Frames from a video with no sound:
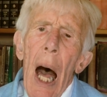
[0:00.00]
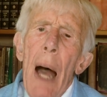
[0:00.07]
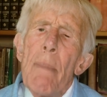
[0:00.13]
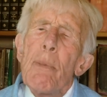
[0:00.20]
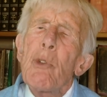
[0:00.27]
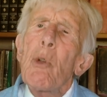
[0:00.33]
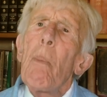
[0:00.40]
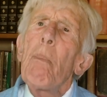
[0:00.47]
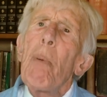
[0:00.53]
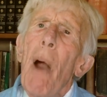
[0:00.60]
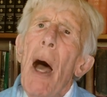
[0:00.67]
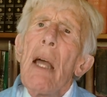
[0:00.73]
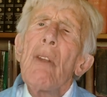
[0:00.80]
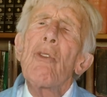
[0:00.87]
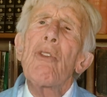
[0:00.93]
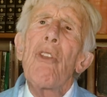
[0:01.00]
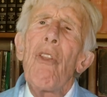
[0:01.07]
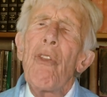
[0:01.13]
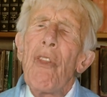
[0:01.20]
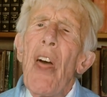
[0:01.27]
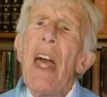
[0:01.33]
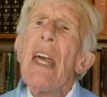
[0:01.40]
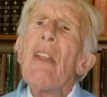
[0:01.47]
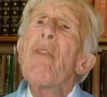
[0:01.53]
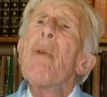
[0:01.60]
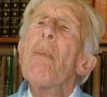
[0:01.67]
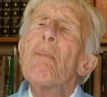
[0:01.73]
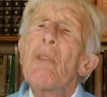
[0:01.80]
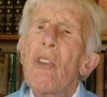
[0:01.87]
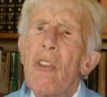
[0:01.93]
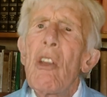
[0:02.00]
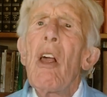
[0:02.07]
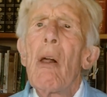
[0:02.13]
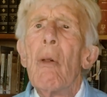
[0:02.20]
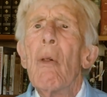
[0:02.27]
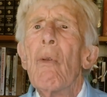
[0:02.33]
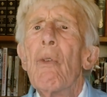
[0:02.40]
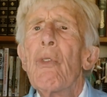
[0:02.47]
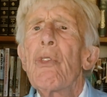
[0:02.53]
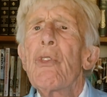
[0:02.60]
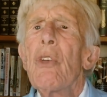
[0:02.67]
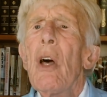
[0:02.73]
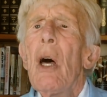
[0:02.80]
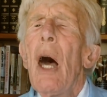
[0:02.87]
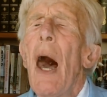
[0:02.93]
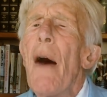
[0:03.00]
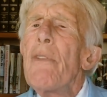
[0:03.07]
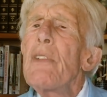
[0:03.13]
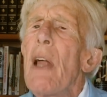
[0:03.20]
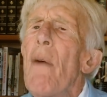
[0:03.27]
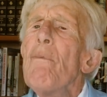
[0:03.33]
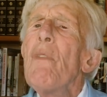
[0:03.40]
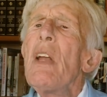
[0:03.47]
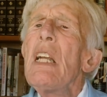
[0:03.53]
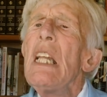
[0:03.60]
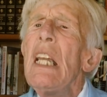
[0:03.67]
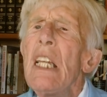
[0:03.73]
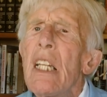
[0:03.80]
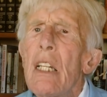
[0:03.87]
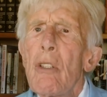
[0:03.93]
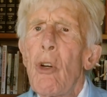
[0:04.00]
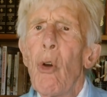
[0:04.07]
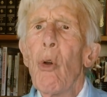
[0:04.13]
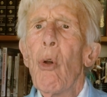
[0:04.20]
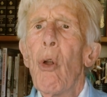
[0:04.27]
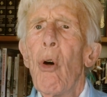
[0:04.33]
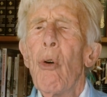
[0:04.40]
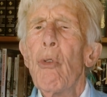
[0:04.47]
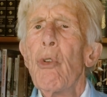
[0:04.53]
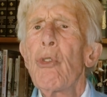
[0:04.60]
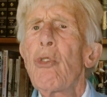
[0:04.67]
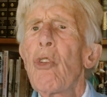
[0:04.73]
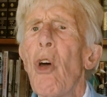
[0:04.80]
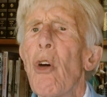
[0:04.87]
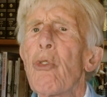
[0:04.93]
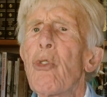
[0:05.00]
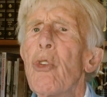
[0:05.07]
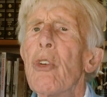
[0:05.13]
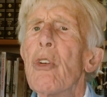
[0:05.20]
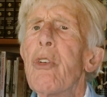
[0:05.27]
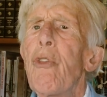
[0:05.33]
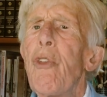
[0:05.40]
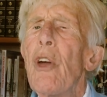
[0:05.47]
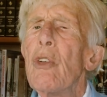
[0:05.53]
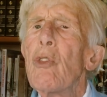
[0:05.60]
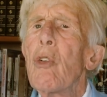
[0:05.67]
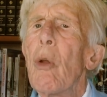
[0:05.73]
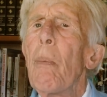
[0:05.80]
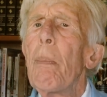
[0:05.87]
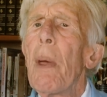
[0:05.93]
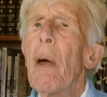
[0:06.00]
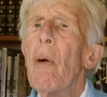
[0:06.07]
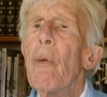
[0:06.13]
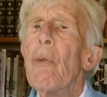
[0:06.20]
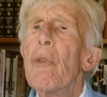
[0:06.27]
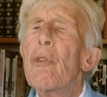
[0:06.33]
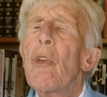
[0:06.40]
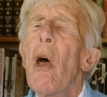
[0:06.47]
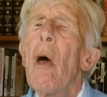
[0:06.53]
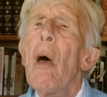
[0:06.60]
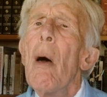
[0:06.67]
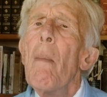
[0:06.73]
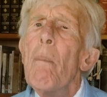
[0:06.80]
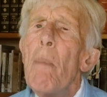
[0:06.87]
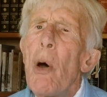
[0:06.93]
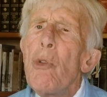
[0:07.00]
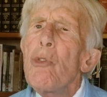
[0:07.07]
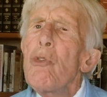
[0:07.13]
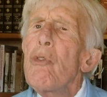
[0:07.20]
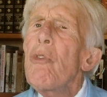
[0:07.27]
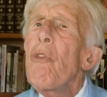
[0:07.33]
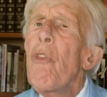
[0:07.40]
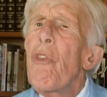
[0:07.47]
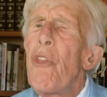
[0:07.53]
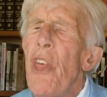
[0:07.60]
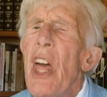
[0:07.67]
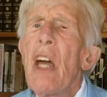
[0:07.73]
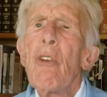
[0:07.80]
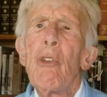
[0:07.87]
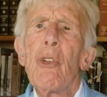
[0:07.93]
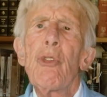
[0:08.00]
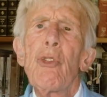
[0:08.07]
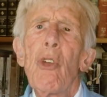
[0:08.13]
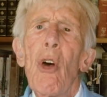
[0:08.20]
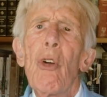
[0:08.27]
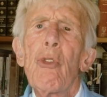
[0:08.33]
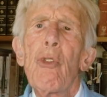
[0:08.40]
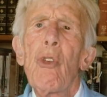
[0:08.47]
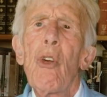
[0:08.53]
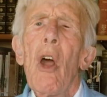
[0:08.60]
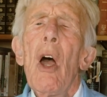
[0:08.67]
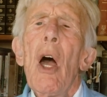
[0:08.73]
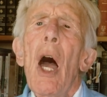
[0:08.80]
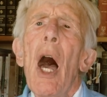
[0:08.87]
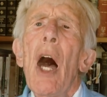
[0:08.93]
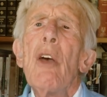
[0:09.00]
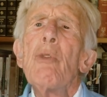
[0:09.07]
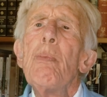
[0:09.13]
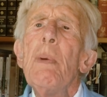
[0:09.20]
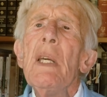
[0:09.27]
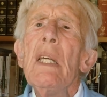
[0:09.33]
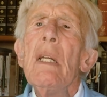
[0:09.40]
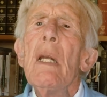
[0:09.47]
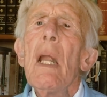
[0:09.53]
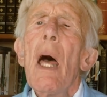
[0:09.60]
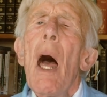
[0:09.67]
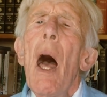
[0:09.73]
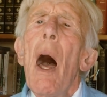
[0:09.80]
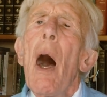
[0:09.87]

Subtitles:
I'm surprised that they themselves have done very little research into facial appearance. Most of their research has been